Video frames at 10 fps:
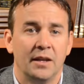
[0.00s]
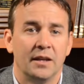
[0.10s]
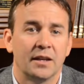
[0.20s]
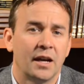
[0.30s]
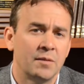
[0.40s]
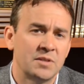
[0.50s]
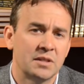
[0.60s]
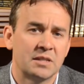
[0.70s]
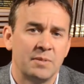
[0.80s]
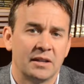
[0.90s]
Economists
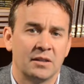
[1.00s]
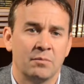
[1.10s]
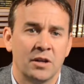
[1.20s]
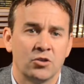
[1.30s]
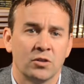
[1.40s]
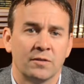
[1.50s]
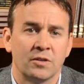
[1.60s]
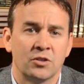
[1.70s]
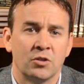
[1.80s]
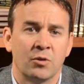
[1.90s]
expect the measure of
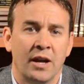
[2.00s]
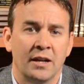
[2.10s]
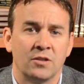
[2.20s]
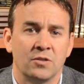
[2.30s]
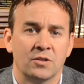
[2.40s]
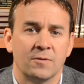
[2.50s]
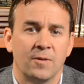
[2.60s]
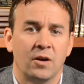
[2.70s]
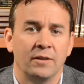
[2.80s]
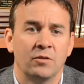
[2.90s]
consumer attitudes to
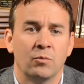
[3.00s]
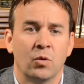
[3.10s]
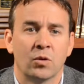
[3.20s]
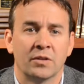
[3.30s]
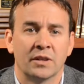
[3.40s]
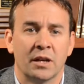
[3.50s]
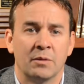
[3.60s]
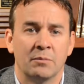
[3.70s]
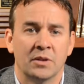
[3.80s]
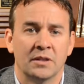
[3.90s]
fall even more in the
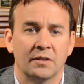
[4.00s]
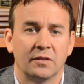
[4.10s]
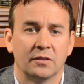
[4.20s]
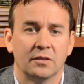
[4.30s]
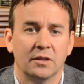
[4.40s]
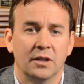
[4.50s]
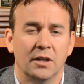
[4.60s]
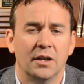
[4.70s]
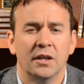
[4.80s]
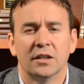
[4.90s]
coming months.
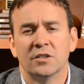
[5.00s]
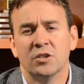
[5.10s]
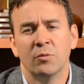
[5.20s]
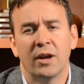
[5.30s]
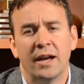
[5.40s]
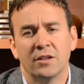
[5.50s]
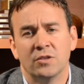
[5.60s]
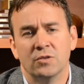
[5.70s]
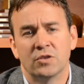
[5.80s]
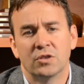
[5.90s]
Consumer
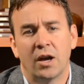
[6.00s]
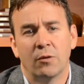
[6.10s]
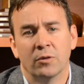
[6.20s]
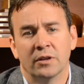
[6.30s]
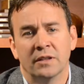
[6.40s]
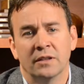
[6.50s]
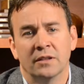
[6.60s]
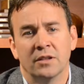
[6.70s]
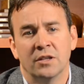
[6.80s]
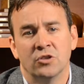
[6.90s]
attitudes soured
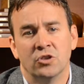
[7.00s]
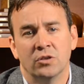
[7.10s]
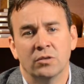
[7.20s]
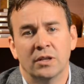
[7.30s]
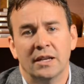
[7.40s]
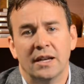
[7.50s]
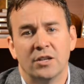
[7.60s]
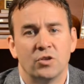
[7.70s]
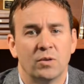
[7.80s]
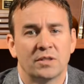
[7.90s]
in June
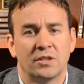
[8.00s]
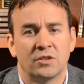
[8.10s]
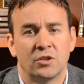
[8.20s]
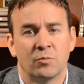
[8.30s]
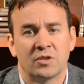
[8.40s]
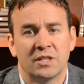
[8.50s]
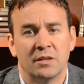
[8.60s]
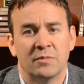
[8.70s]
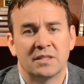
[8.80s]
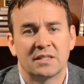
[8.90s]
as U.S. consumer
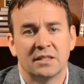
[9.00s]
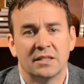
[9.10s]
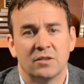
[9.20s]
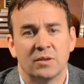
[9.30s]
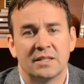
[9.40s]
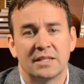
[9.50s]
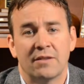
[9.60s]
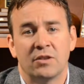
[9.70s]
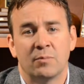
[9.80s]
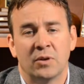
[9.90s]
sentiment slid to a
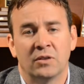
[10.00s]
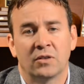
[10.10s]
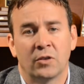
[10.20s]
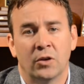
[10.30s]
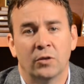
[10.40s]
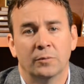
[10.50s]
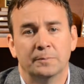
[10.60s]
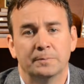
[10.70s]
7th-month low.